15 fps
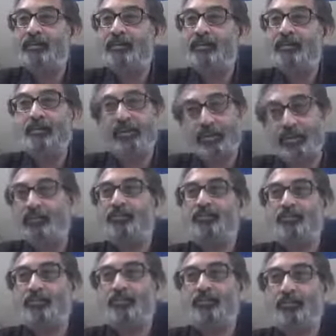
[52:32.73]
which is
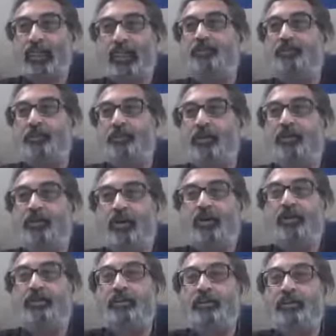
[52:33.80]
exporting
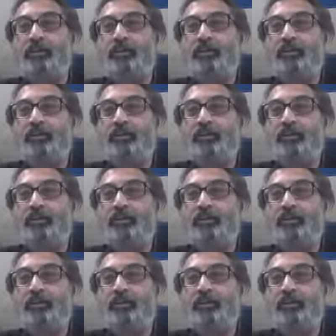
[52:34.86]
doctors